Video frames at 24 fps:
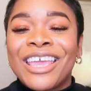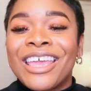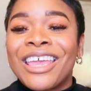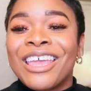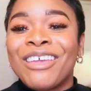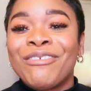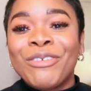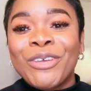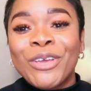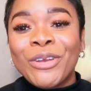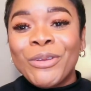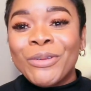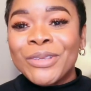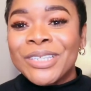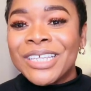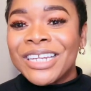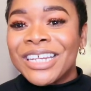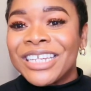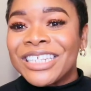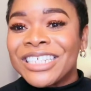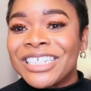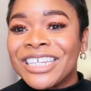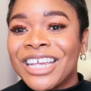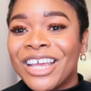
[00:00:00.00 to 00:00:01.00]
if you're new to
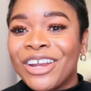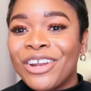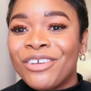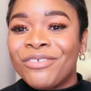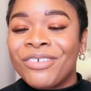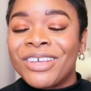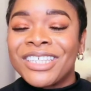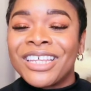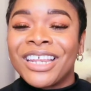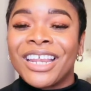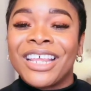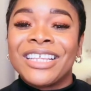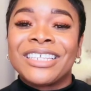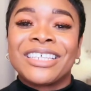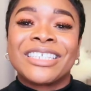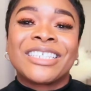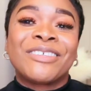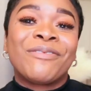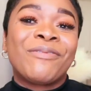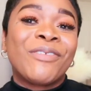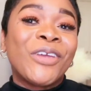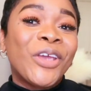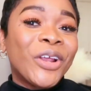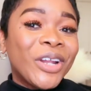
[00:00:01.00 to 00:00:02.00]
this channel, once again,
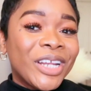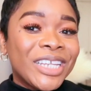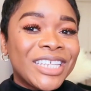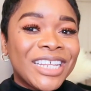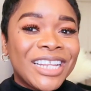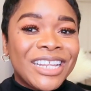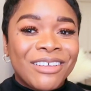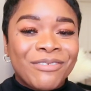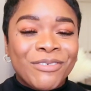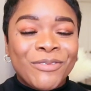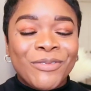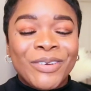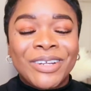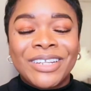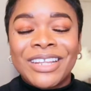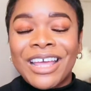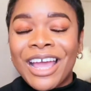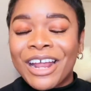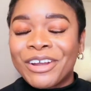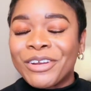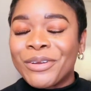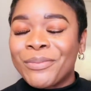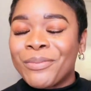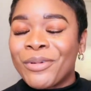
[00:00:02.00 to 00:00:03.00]
it's Fearlessly Living with
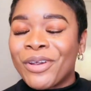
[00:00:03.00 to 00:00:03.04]
Dr.